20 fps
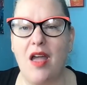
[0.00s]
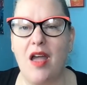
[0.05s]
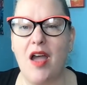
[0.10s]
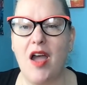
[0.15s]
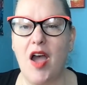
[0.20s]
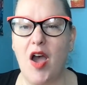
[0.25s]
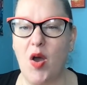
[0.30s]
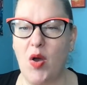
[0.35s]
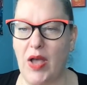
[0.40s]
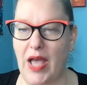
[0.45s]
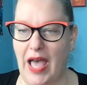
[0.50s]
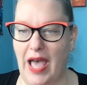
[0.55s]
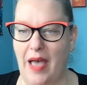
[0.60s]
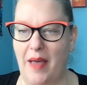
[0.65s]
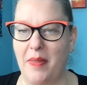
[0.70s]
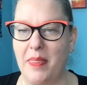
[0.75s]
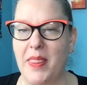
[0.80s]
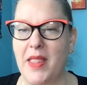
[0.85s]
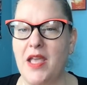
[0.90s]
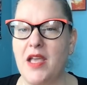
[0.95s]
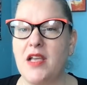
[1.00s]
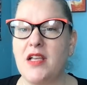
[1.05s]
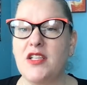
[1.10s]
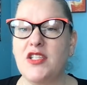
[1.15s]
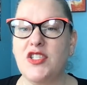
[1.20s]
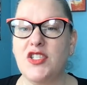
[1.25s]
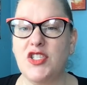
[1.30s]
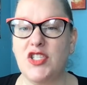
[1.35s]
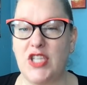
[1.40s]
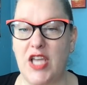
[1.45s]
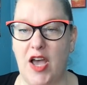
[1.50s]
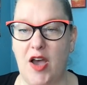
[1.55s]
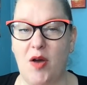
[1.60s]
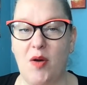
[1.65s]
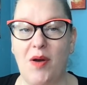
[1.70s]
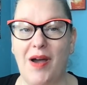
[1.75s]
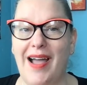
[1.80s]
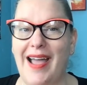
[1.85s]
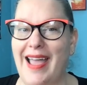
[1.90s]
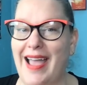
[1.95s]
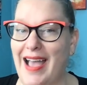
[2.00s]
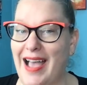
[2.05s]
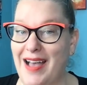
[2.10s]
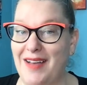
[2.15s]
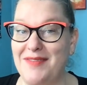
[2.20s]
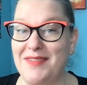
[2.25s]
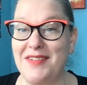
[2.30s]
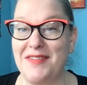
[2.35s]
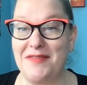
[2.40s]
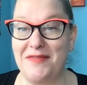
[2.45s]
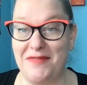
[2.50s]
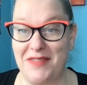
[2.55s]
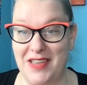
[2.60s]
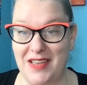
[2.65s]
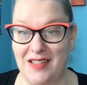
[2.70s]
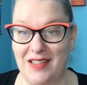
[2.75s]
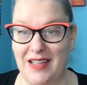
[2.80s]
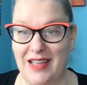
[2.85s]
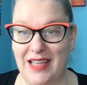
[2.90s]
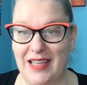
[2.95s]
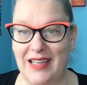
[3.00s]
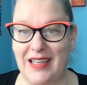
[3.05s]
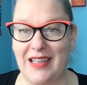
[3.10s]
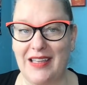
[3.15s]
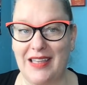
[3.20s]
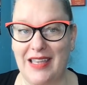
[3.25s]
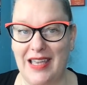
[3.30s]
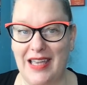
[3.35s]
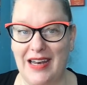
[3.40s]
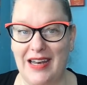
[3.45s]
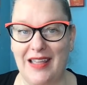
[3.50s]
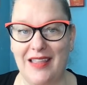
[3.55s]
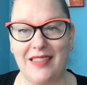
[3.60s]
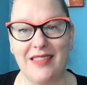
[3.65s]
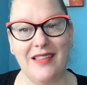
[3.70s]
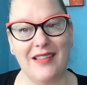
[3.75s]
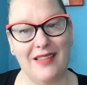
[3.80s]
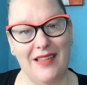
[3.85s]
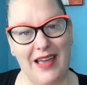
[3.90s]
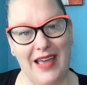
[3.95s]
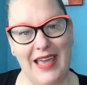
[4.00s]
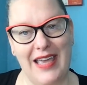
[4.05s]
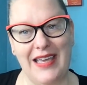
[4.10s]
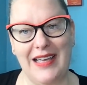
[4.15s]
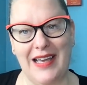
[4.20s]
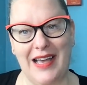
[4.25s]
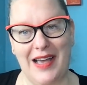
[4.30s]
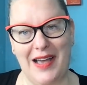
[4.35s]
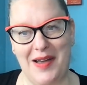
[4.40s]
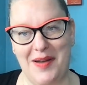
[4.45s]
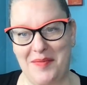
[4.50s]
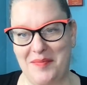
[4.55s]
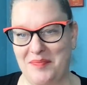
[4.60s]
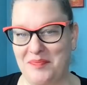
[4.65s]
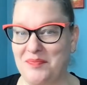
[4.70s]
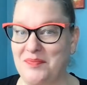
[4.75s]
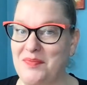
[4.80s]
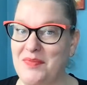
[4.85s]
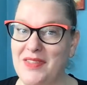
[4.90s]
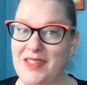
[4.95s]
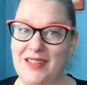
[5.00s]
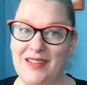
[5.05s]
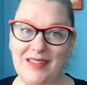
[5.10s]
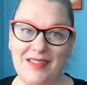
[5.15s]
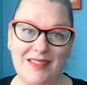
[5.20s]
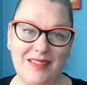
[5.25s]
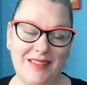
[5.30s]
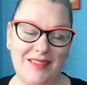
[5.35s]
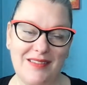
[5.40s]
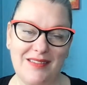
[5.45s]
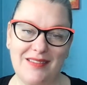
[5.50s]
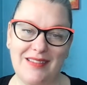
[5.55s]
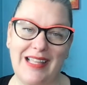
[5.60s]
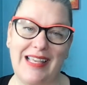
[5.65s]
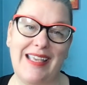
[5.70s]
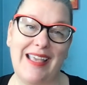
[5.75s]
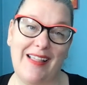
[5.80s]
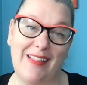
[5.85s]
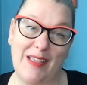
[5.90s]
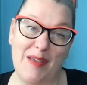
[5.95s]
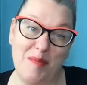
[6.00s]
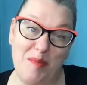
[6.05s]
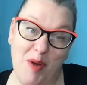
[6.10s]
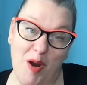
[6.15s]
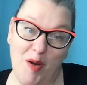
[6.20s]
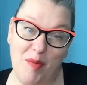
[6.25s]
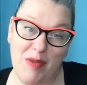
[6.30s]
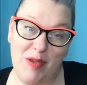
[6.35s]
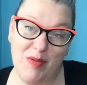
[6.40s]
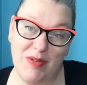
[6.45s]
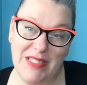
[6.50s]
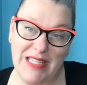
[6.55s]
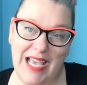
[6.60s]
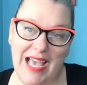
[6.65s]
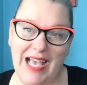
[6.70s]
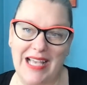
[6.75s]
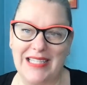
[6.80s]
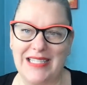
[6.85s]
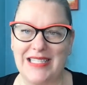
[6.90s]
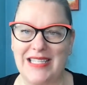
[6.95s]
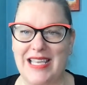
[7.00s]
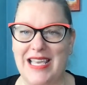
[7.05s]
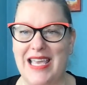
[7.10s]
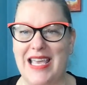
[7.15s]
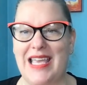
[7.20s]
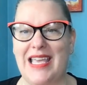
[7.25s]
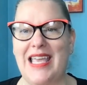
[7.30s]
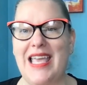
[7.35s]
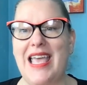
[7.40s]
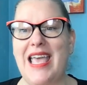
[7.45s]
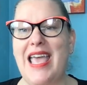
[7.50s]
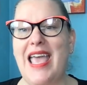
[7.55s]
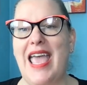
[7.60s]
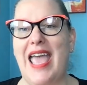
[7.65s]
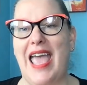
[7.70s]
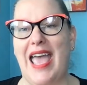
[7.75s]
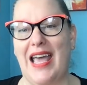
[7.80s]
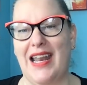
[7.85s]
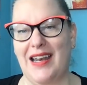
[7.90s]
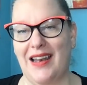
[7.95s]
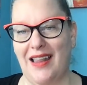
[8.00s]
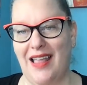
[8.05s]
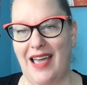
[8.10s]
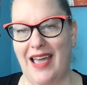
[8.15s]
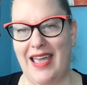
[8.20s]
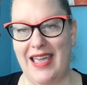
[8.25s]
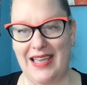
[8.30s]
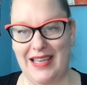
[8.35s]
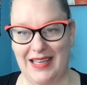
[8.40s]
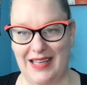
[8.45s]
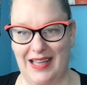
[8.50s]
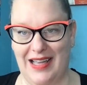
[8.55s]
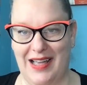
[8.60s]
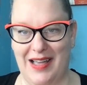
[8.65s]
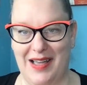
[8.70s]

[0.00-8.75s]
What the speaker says: Okay, so I have a feeling, Kenneth, like Ellie Barbie was asking, and like